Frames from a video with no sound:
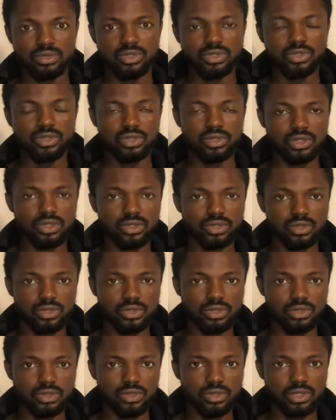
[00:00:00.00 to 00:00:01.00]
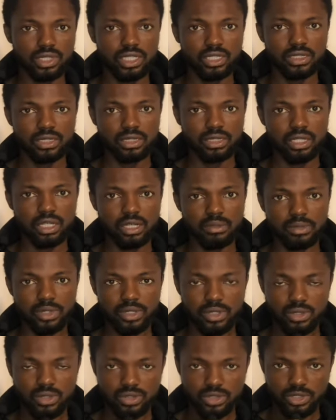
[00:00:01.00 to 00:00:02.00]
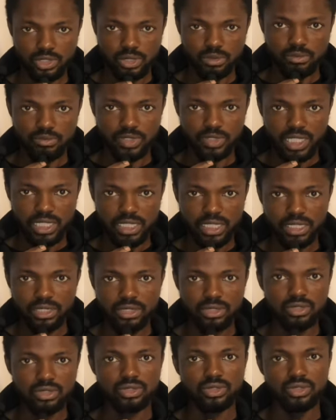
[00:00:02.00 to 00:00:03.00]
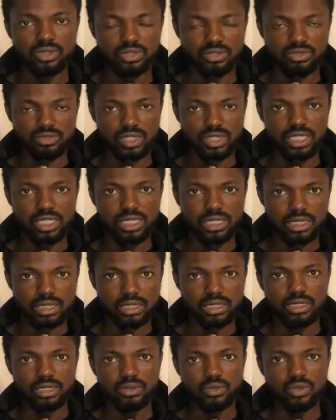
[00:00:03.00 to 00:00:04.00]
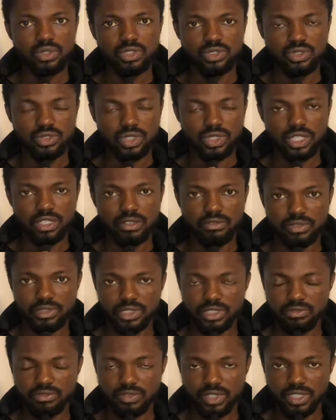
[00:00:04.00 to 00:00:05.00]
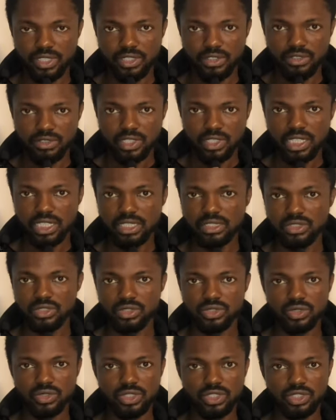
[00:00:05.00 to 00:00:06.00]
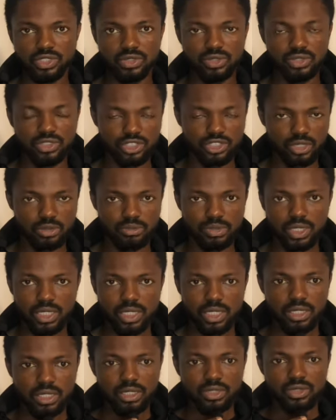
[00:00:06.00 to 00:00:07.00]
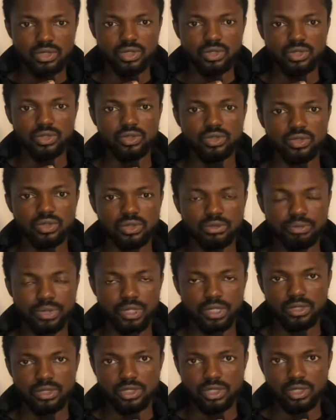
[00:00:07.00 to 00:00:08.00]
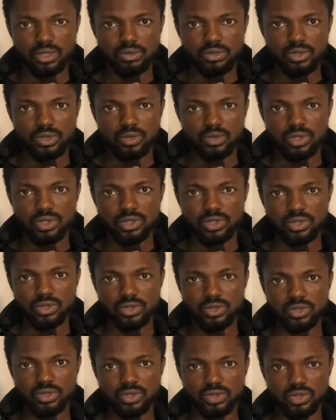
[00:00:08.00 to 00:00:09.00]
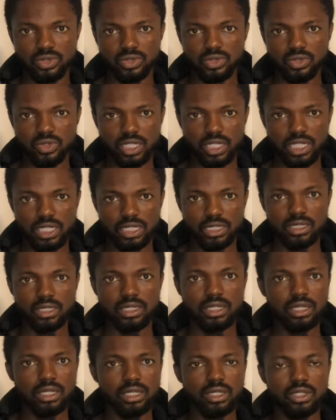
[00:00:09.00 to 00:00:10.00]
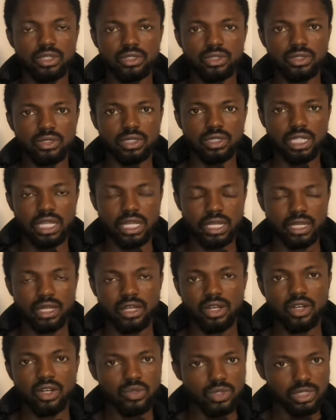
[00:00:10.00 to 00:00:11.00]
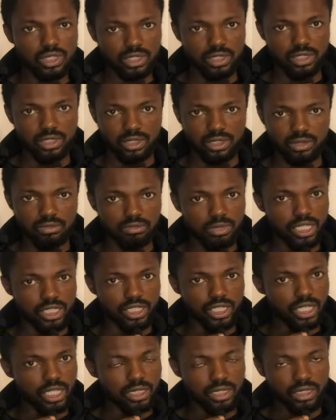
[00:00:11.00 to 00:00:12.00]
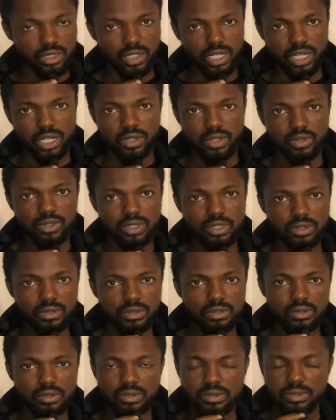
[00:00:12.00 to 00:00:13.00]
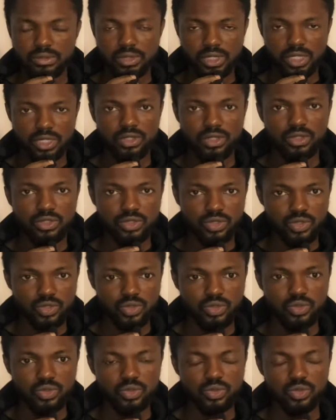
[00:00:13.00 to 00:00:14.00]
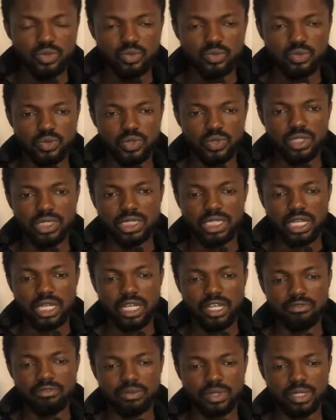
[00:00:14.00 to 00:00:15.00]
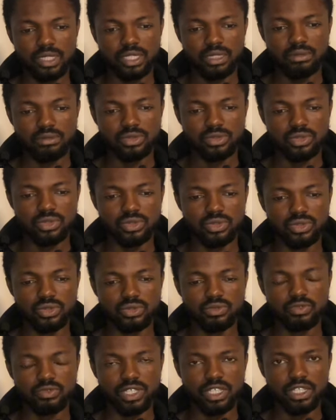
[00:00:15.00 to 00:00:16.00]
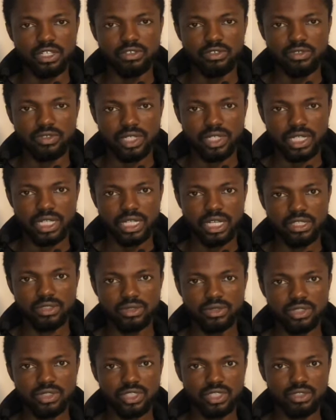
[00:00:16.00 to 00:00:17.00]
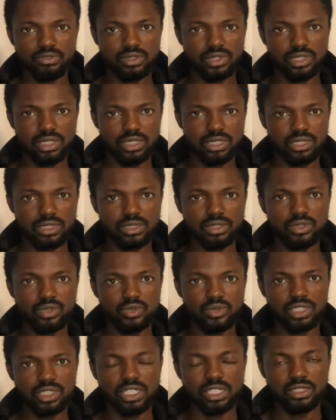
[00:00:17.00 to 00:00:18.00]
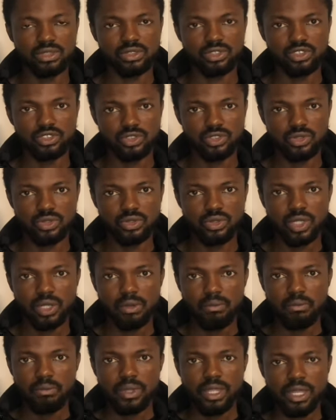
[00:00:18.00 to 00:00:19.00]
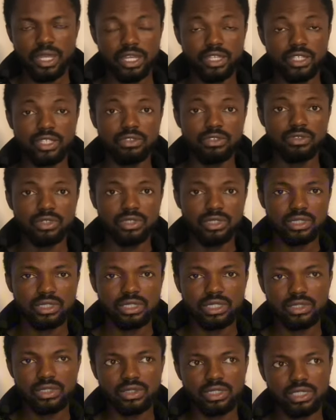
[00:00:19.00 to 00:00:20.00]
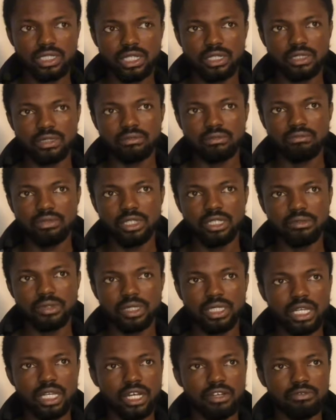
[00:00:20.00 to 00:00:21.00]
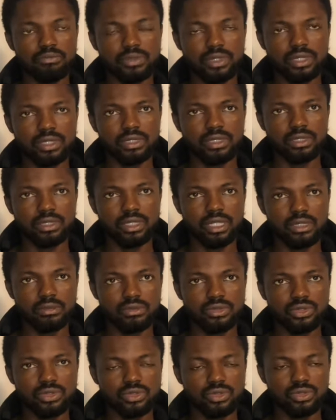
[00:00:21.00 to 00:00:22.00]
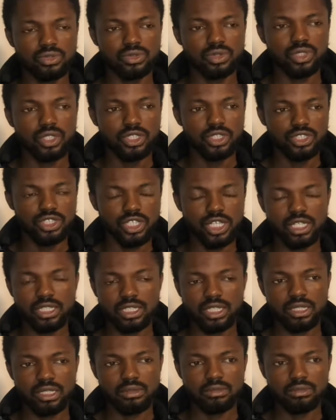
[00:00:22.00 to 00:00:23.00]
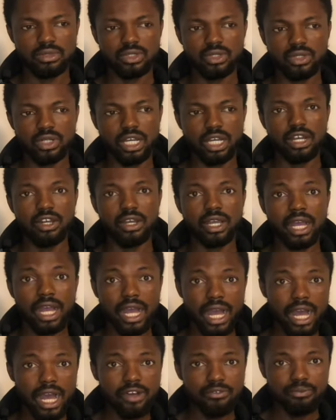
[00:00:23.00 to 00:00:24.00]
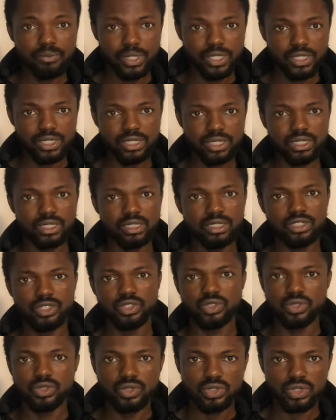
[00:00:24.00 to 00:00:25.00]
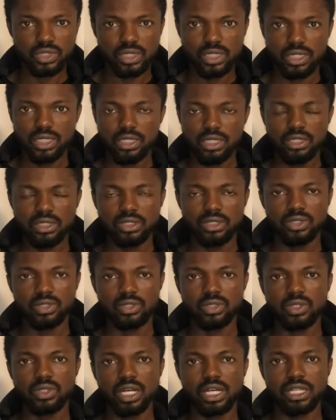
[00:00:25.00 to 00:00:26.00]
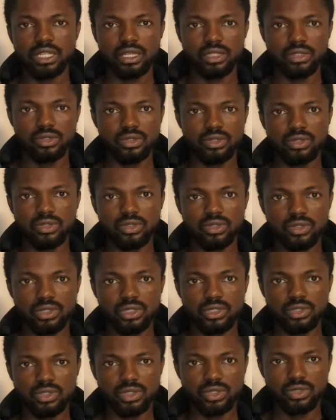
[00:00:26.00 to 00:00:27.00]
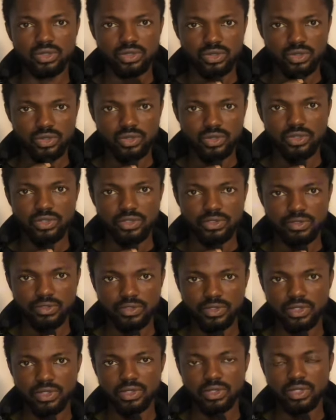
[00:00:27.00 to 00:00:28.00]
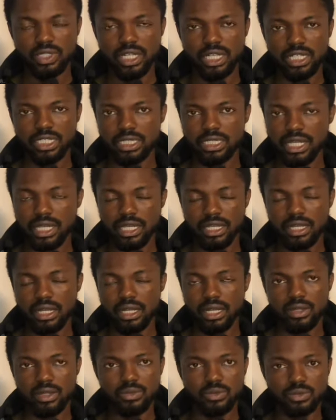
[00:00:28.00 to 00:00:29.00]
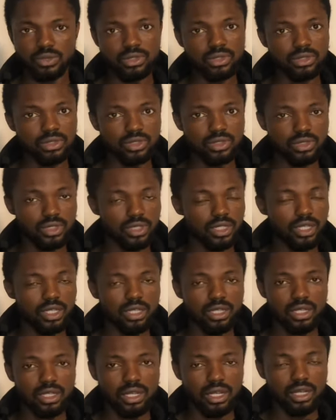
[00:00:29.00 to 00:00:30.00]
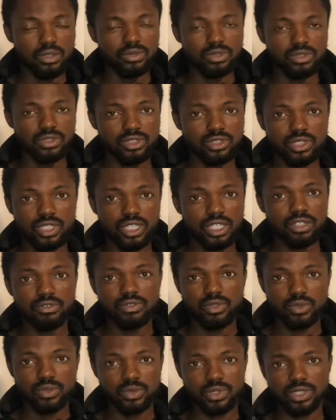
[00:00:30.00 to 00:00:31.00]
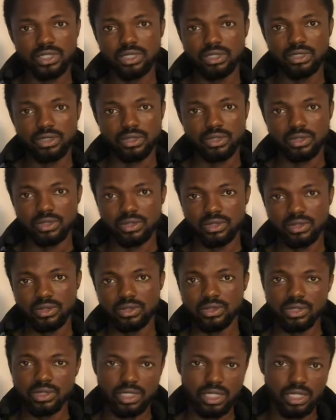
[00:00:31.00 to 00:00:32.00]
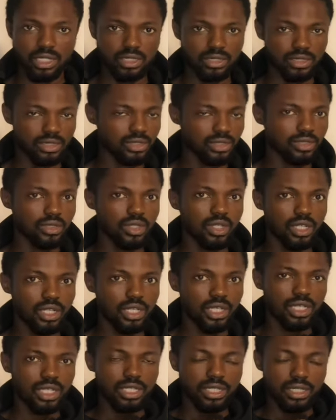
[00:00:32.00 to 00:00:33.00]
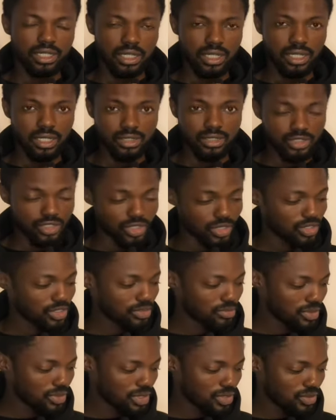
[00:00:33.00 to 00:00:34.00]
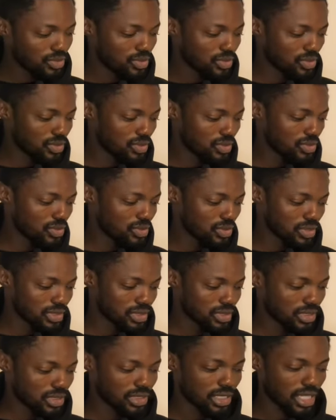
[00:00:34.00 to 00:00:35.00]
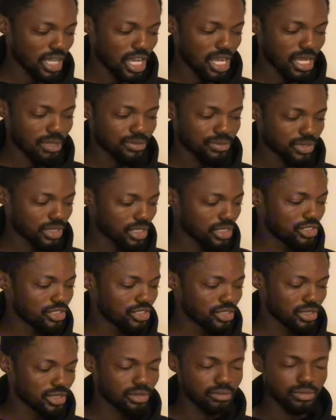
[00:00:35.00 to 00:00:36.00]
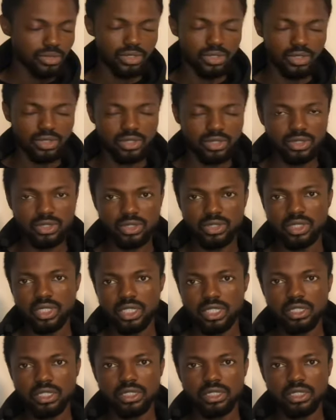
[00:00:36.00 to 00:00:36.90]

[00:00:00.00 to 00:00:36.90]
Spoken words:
You could also get the app called Job Valley. You could register. Once you get verified, you issue jobs. So you could pick jobs you want to do. And like I always say on my channel, I only tell you what I have been able to verify. I don't give you details which are not true. I give you details that maybe I've been able to check them or I have personally used, and I know it's also useful for you guys. Like I won't give you what is not good, okay? So trust me, you could use this app ZenJob or